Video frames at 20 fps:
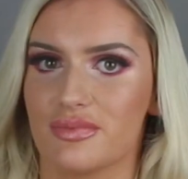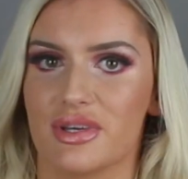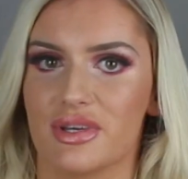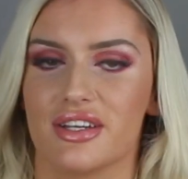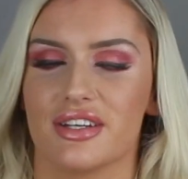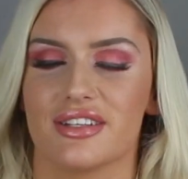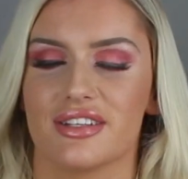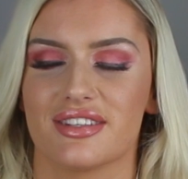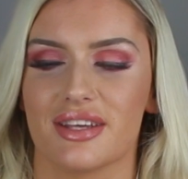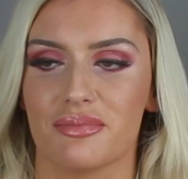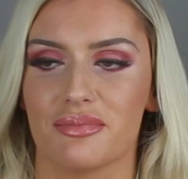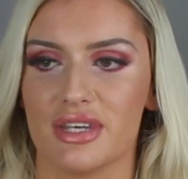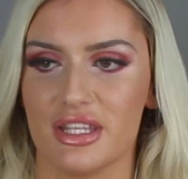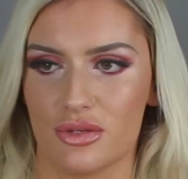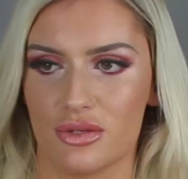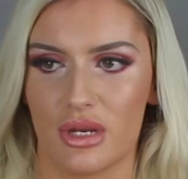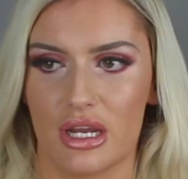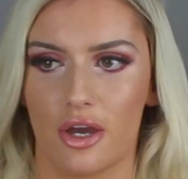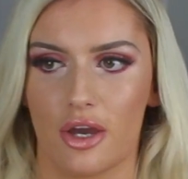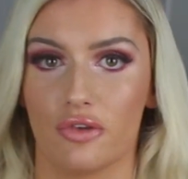because it means
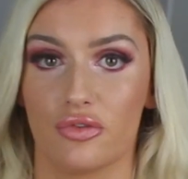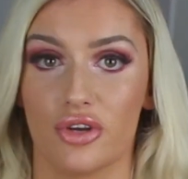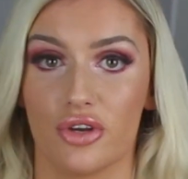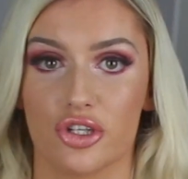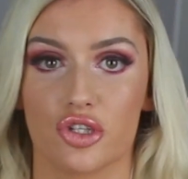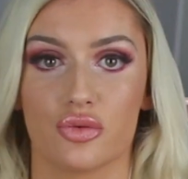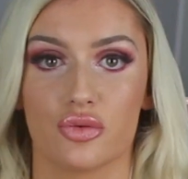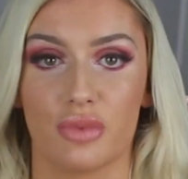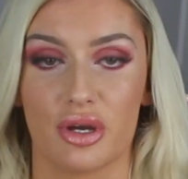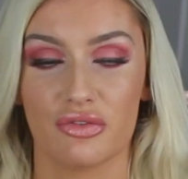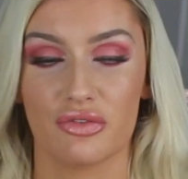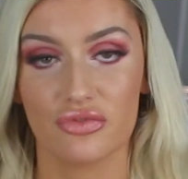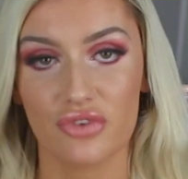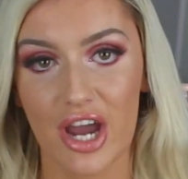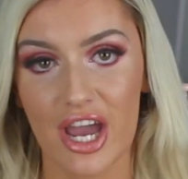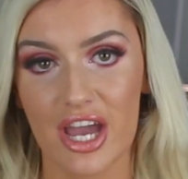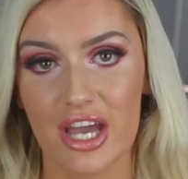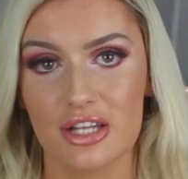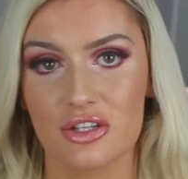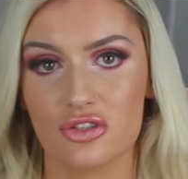when I go for lunch with my
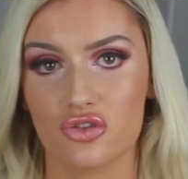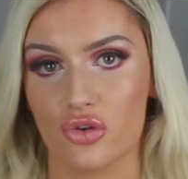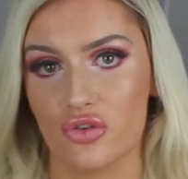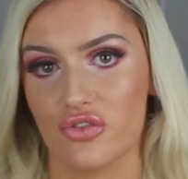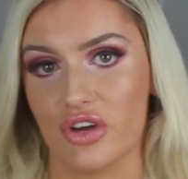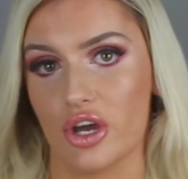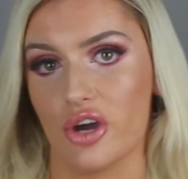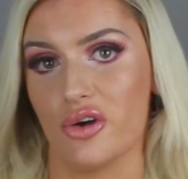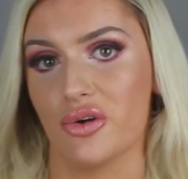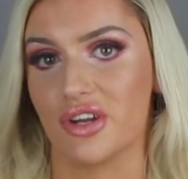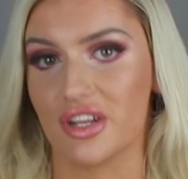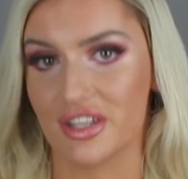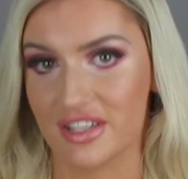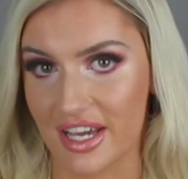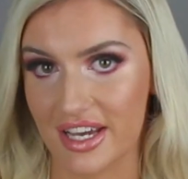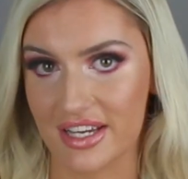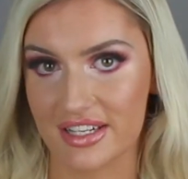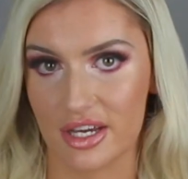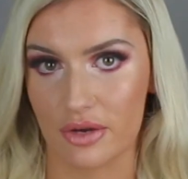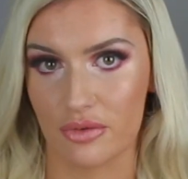friends or if I go on a
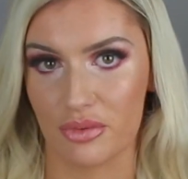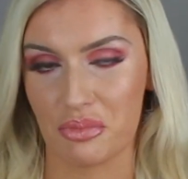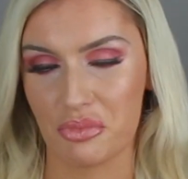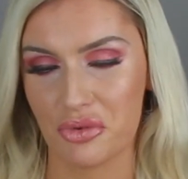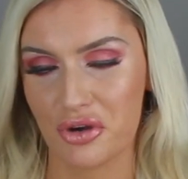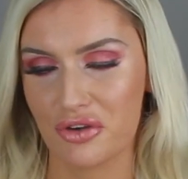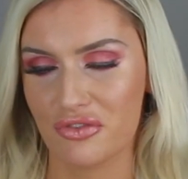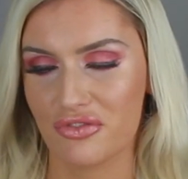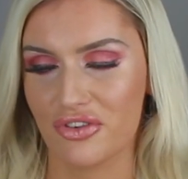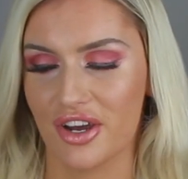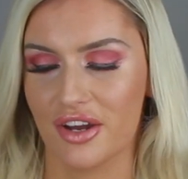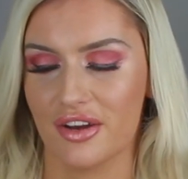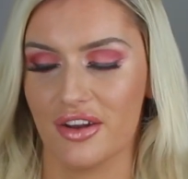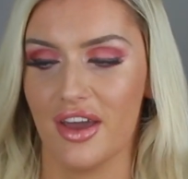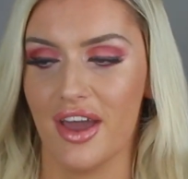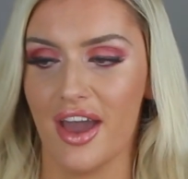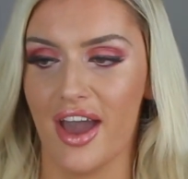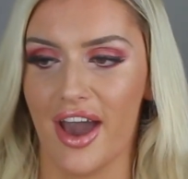day date with my boyfriend,